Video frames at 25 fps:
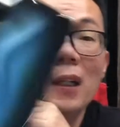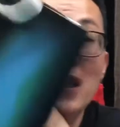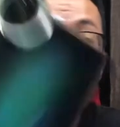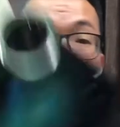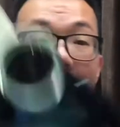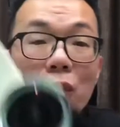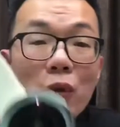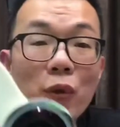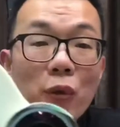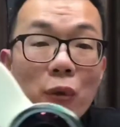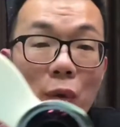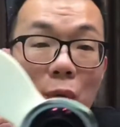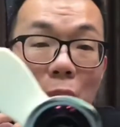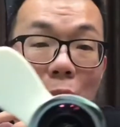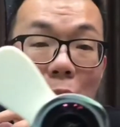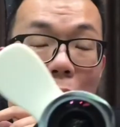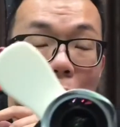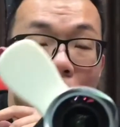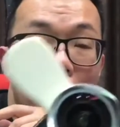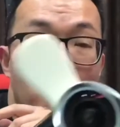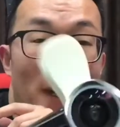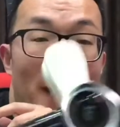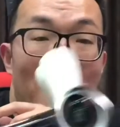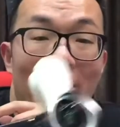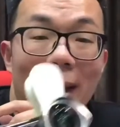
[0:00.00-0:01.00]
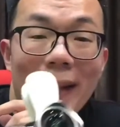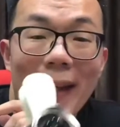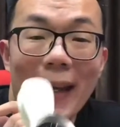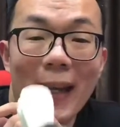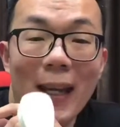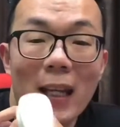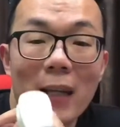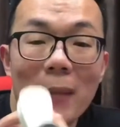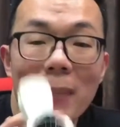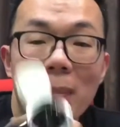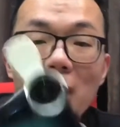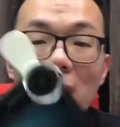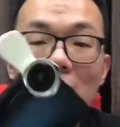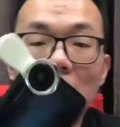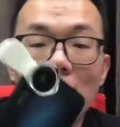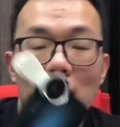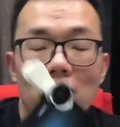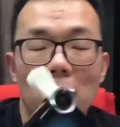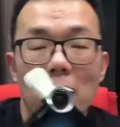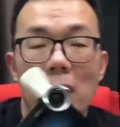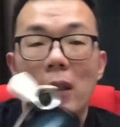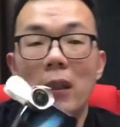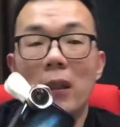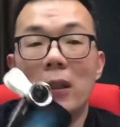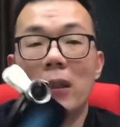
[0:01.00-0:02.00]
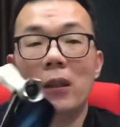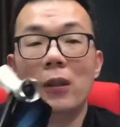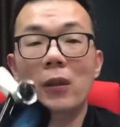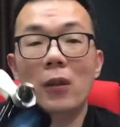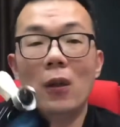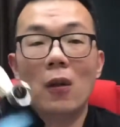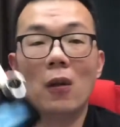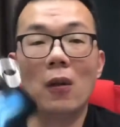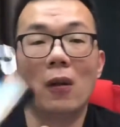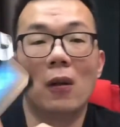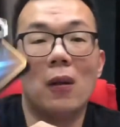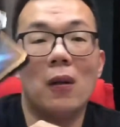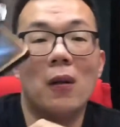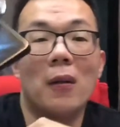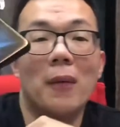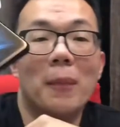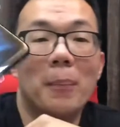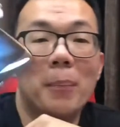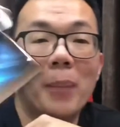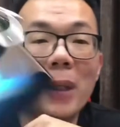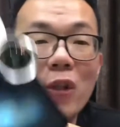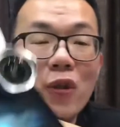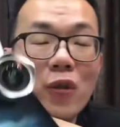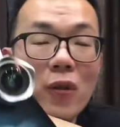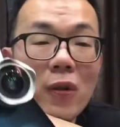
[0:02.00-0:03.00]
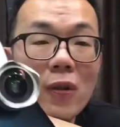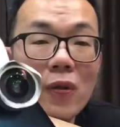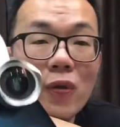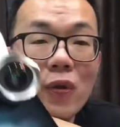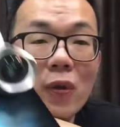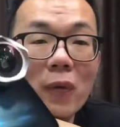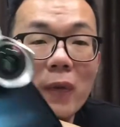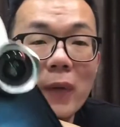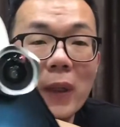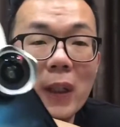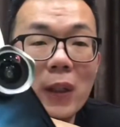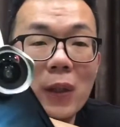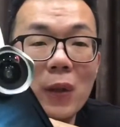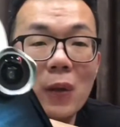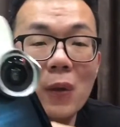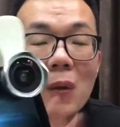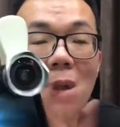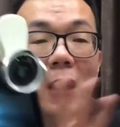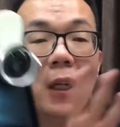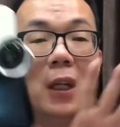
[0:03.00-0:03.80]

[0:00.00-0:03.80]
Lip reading: to enable your pictures or video